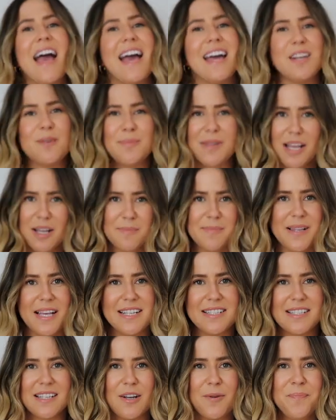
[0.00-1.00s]
and a black
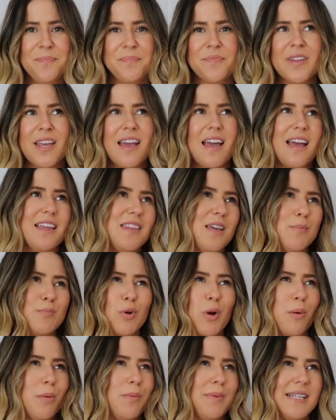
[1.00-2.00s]
blazer. And then
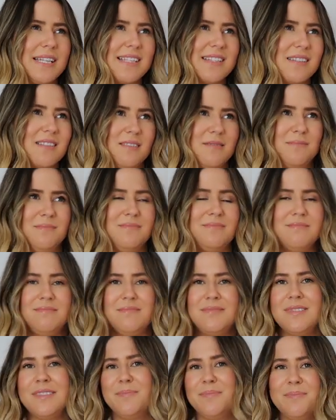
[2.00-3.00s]
probably
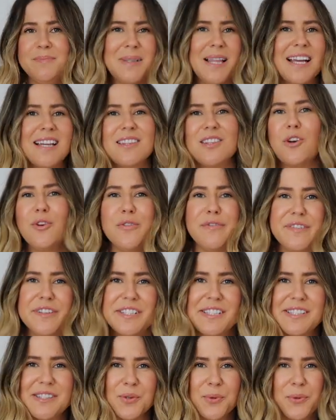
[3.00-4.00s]
some black
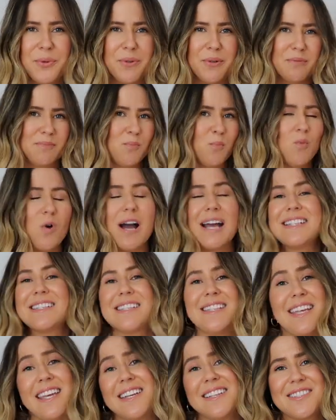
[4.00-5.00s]
loafers or white
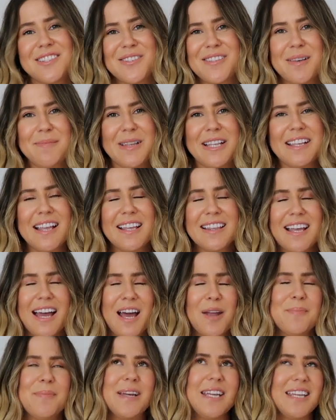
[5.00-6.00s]
sneakers or something like
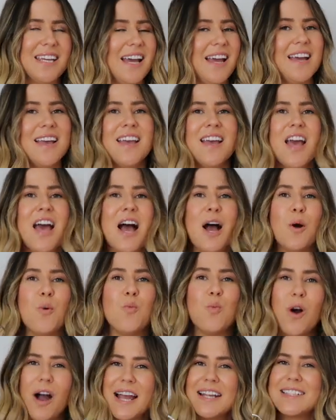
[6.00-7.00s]
that. But yeah, a
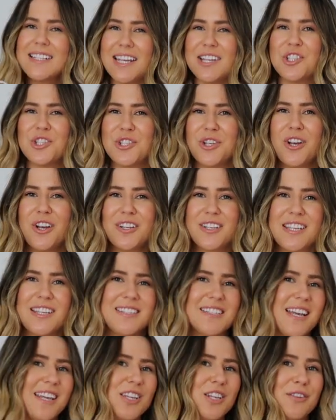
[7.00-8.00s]
white t-shirt
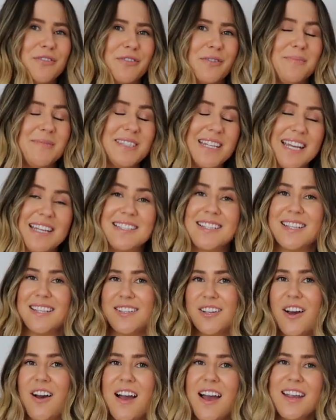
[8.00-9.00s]
can take you from day to
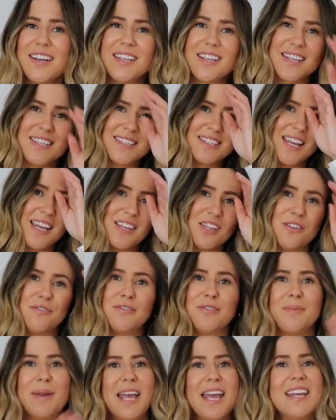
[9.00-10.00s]
night. It can take you
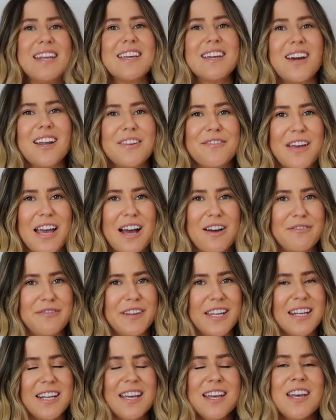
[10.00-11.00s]
from any kind of
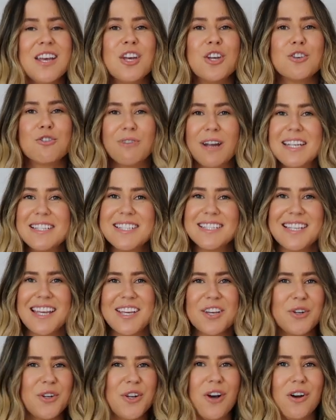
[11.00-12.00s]
outfit. Great to
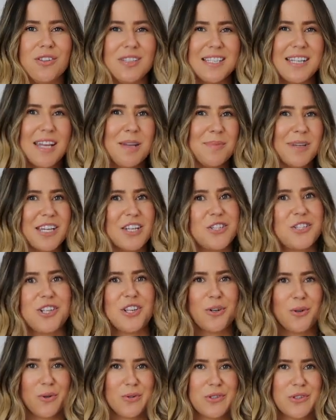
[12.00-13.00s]
take on a holiday because
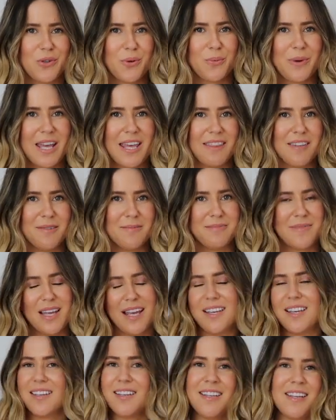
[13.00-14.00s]
you can also wear them
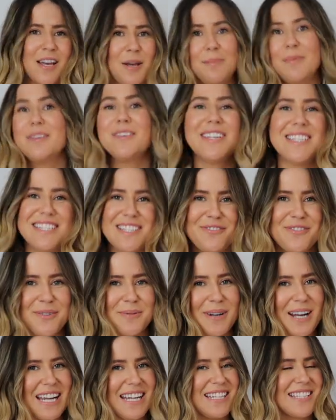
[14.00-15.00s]
like a million
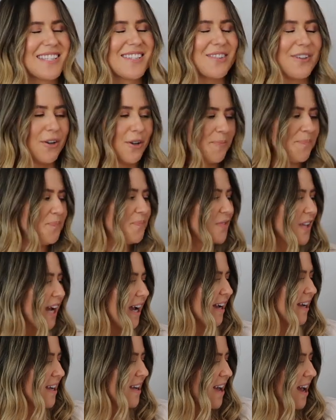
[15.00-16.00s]
different ways. So
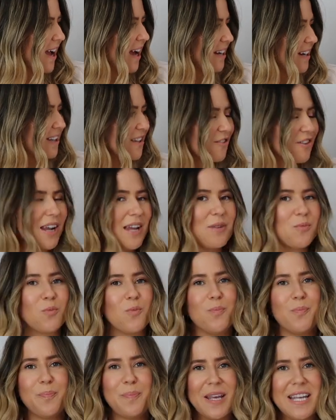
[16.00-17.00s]
yeah, another
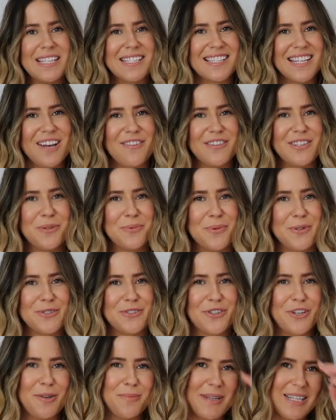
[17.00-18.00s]
great piece to have in your
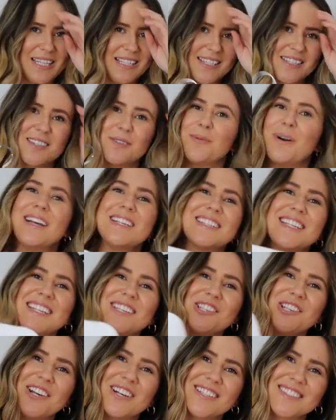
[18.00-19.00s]
wardrobe is the white
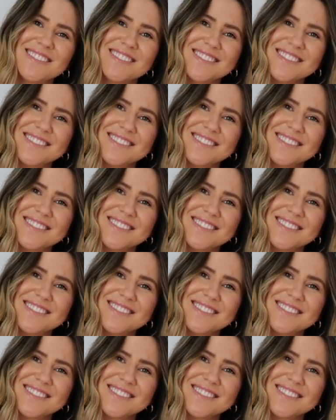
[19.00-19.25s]
t-shirt.